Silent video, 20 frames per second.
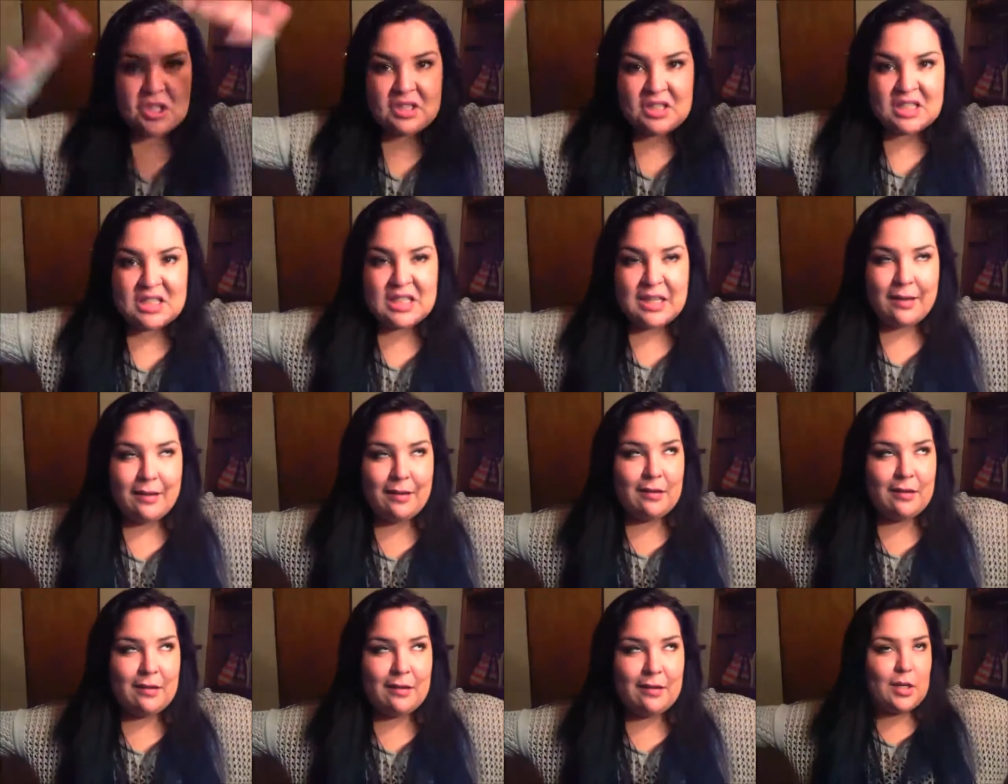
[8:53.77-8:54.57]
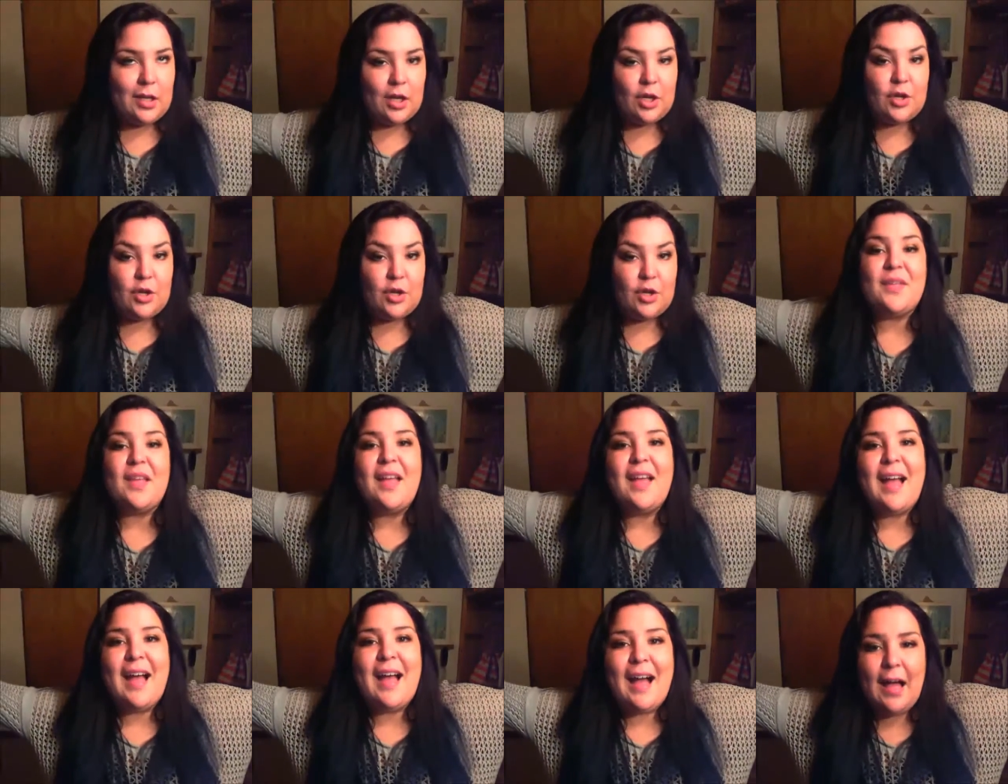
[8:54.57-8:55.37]
in this entire video.
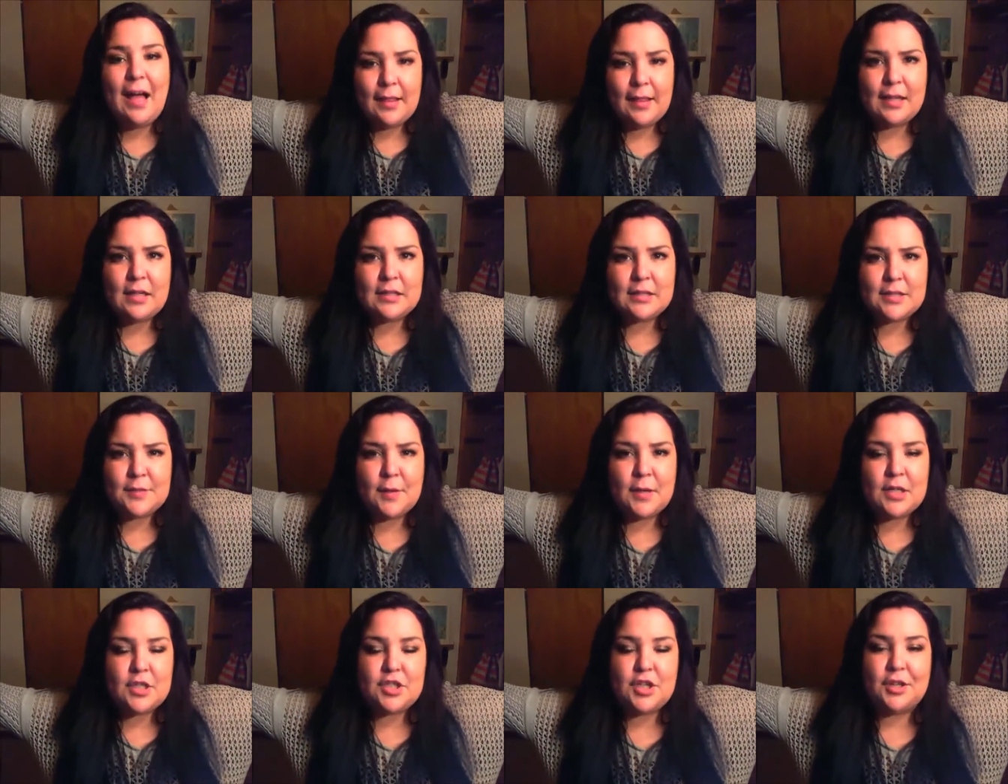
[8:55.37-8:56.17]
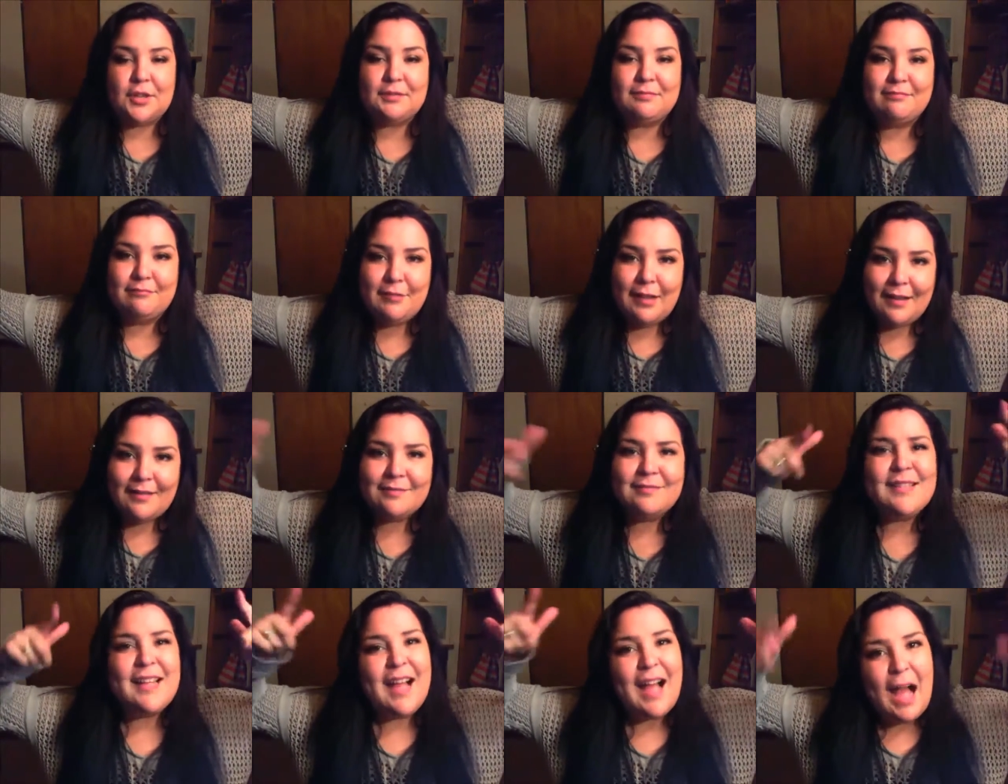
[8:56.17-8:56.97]
How the hell do you enter?
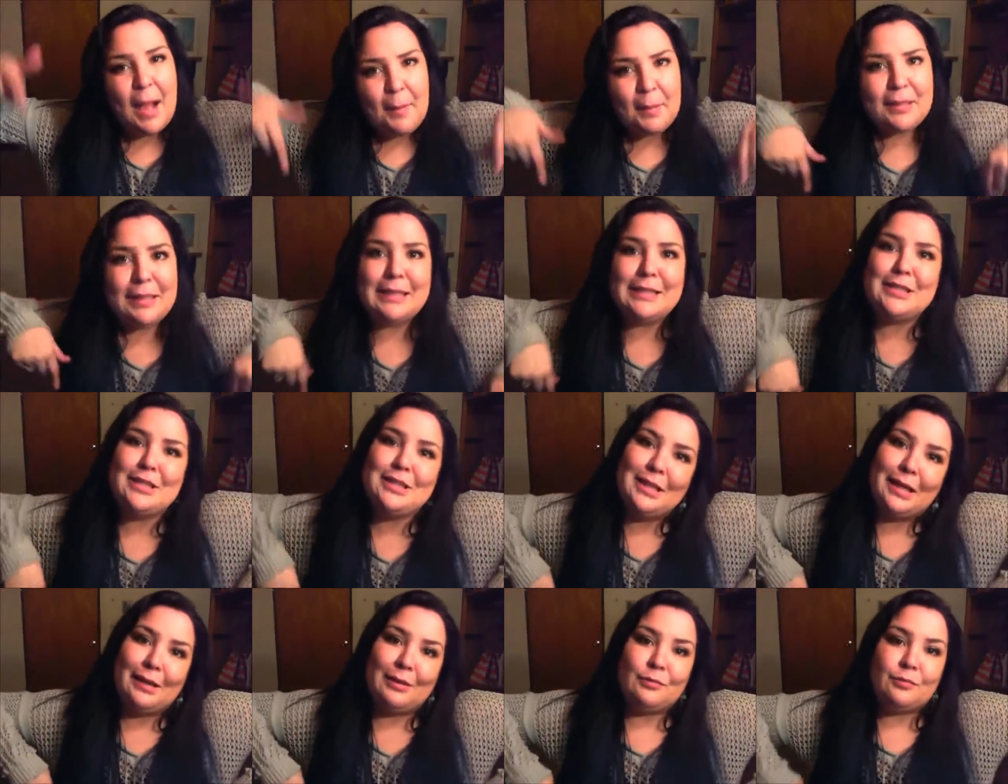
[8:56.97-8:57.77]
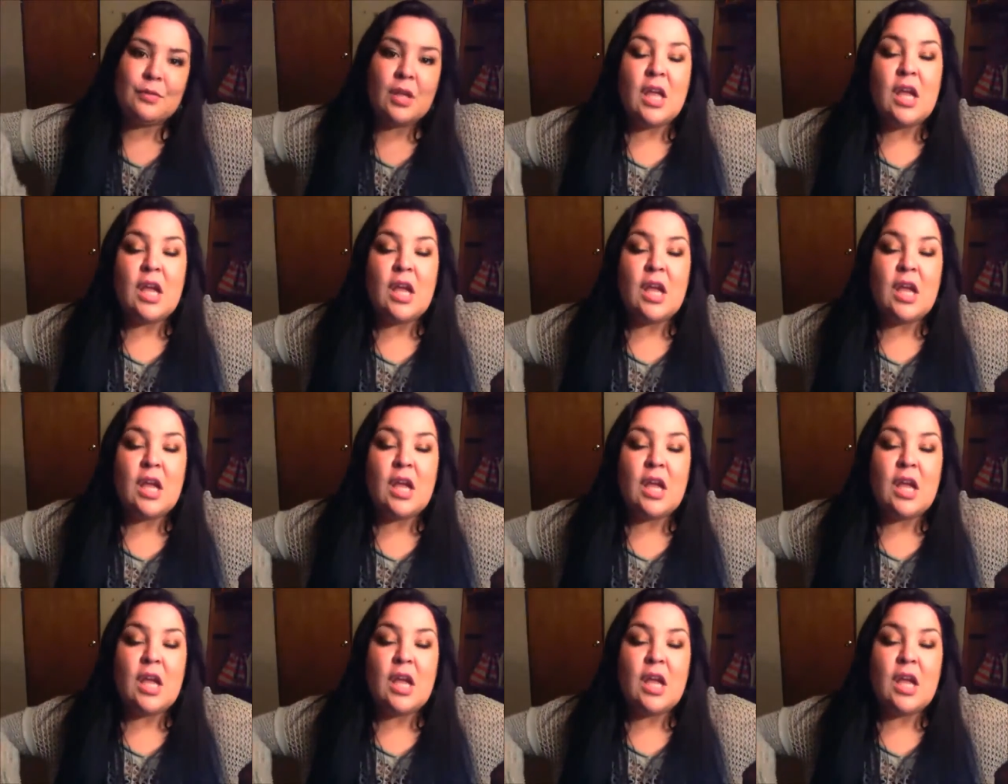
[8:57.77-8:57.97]
Well, I'm gonna let you know.